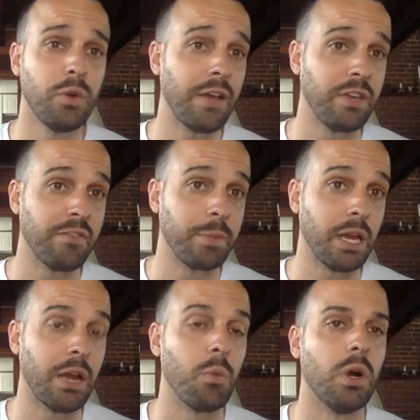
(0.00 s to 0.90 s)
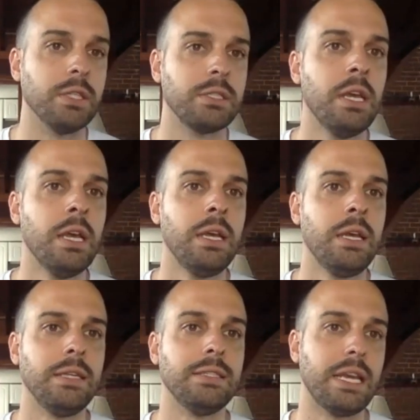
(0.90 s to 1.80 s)
how the FBI was
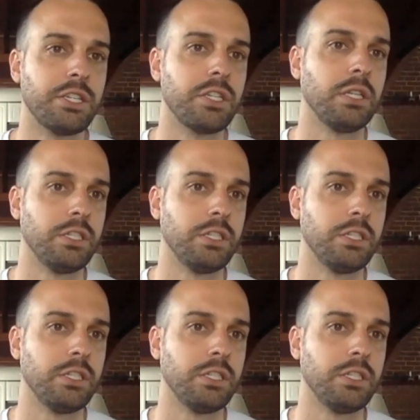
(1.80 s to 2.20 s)
intentionally